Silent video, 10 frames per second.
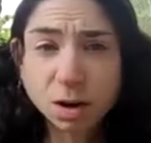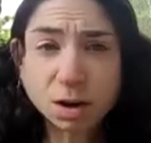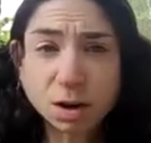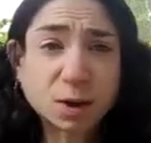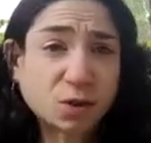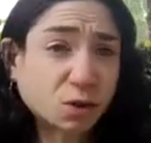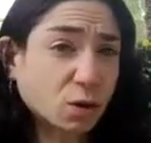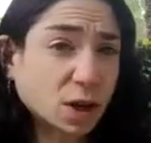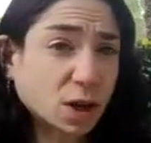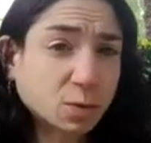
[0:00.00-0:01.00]
It's a
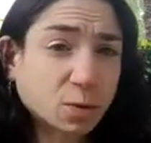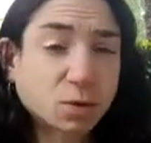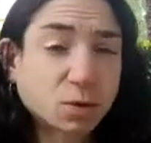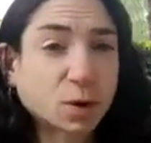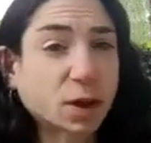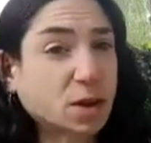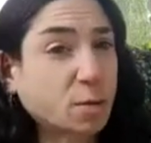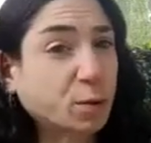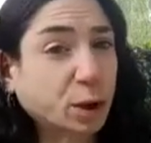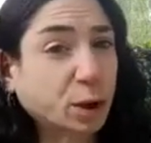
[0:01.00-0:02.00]
great substitute for like
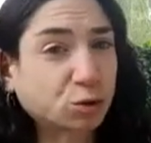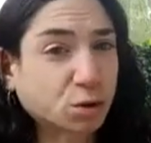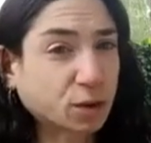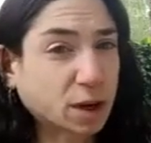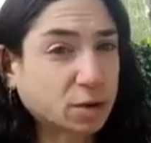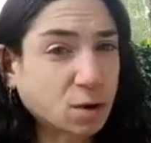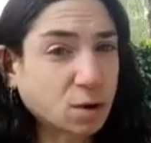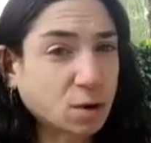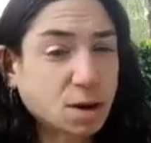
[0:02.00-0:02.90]
that brown sugar flavor.